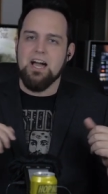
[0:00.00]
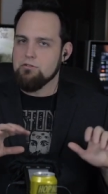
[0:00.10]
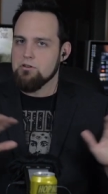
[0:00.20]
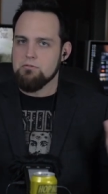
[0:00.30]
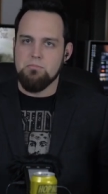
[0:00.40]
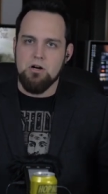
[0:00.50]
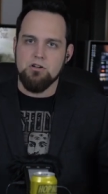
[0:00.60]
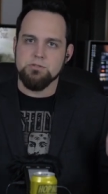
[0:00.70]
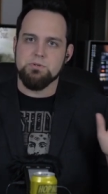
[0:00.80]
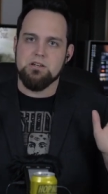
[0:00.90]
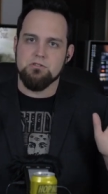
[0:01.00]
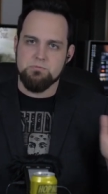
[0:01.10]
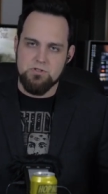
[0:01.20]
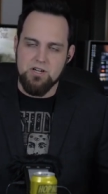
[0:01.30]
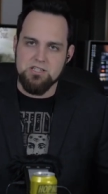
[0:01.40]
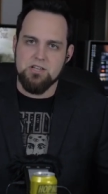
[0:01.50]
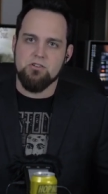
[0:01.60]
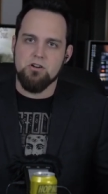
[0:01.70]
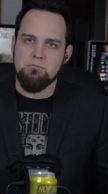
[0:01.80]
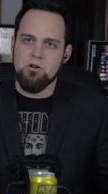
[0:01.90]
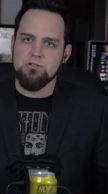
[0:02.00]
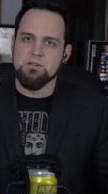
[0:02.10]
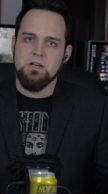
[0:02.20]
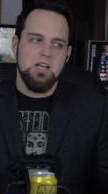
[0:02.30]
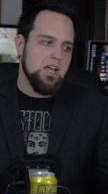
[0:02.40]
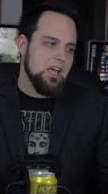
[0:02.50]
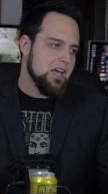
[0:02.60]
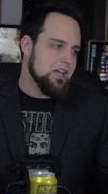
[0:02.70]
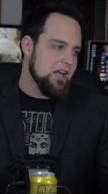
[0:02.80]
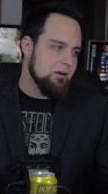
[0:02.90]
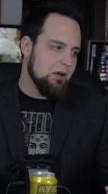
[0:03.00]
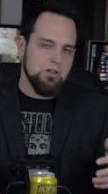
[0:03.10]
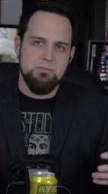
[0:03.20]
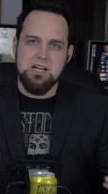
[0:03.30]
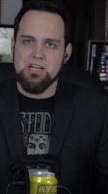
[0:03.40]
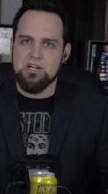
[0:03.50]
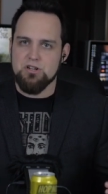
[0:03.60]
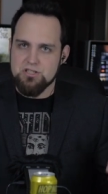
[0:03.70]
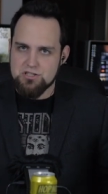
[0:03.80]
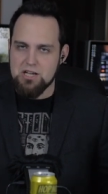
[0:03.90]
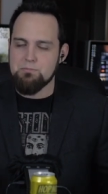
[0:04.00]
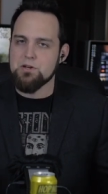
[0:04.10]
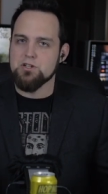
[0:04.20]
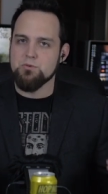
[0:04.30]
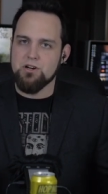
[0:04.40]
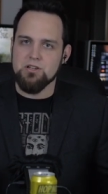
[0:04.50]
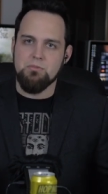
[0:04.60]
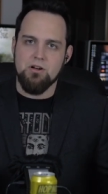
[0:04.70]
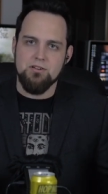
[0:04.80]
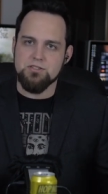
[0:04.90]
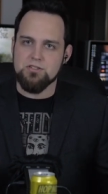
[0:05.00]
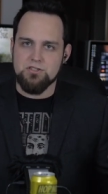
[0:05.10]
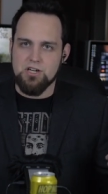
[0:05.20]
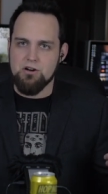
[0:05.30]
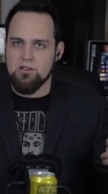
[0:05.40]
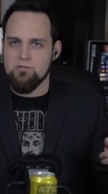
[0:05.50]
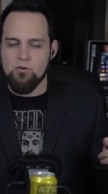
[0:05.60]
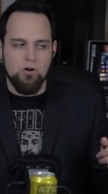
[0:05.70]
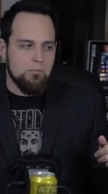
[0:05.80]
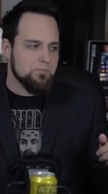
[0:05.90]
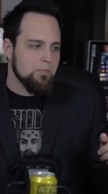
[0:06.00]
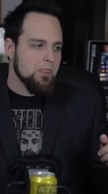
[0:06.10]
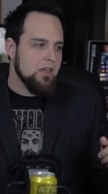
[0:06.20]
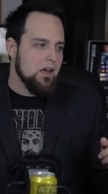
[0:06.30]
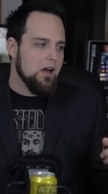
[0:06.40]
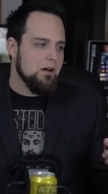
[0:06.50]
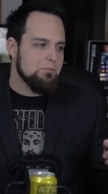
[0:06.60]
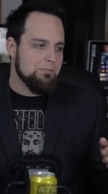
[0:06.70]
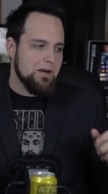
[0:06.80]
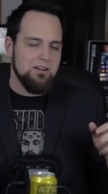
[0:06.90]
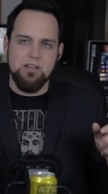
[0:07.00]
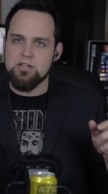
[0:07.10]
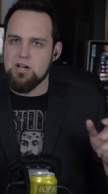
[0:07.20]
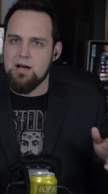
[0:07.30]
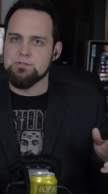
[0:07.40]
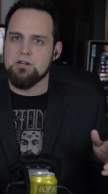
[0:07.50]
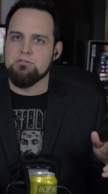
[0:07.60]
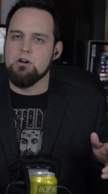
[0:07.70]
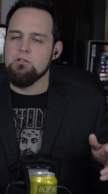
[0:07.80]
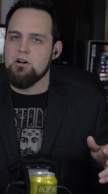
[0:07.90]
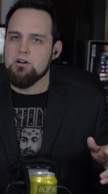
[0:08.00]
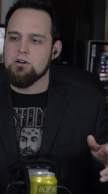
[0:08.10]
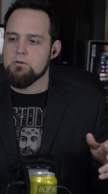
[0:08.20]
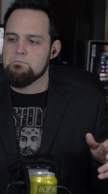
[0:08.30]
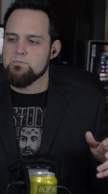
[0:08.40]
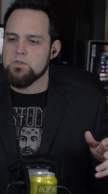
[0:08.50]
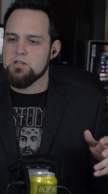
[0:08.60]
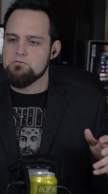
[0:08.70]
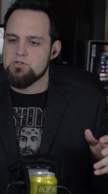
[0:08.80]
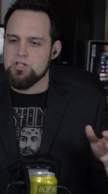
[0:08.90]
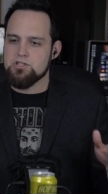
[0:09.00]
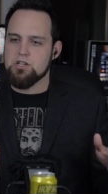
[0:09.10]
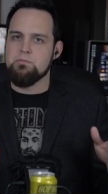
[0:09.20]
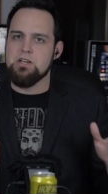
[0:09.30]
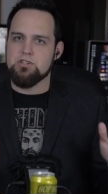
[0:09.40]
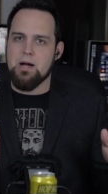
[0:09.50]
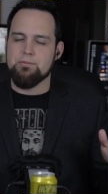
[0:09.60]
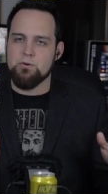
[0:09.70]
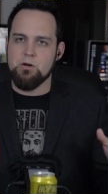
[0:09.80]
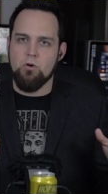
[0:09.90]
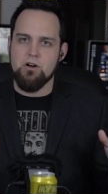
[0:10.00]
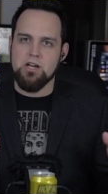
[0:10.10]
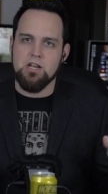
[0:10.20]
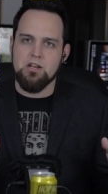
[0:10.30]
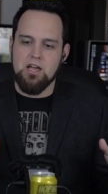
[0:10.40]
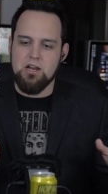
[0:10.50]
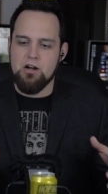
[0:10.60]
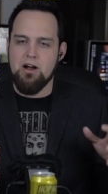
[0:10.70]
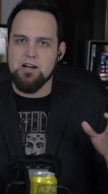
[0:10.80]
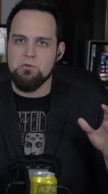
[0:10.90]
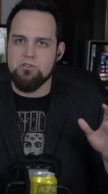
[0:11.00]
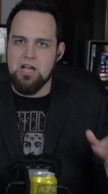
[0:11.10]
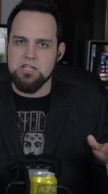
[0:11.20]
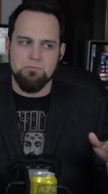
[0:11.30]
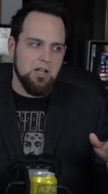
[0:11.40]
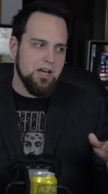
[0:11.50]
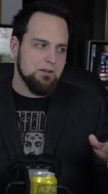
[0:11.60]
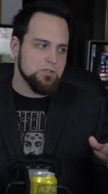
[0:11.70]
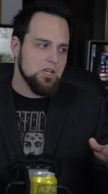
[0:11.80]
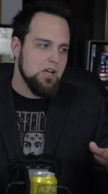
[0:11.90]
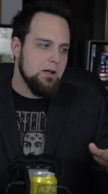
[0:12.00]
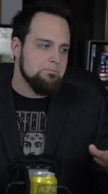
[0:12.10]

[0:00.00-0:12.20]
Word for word: I don't go to malls, but I know some of you guys out there go to malls, and I, am going to be kind of curious. Take pictures while you're in the malls and share out on the forum. Uh, but apparently, shops are no longer just going to be shops where you walk in and, and interact with tangible items